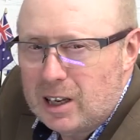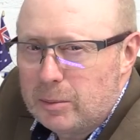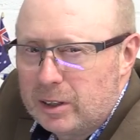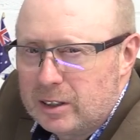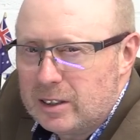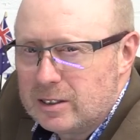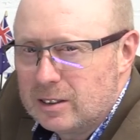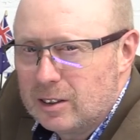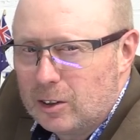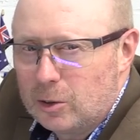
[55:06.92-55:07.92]
time we had a
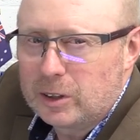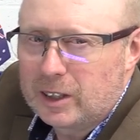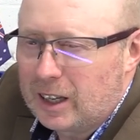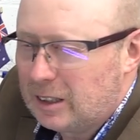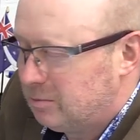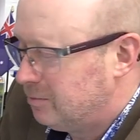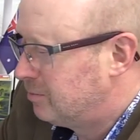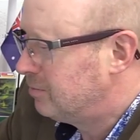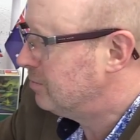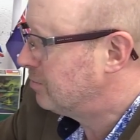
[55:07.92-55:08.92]
decent Hurricane.
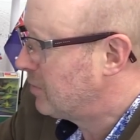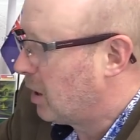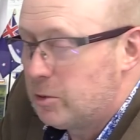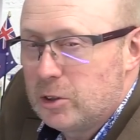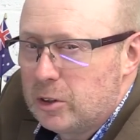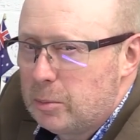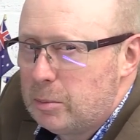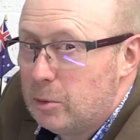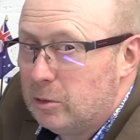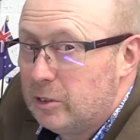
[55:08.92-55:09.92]
I'm sure there'll be
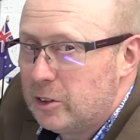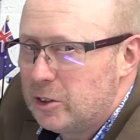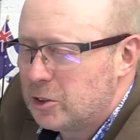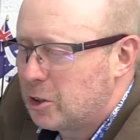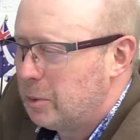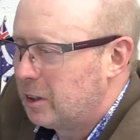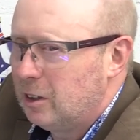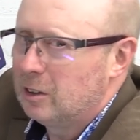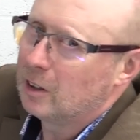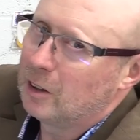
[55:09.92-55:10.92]
more versions coming
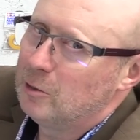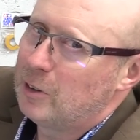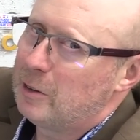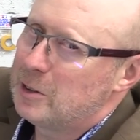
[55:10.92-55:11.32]
along very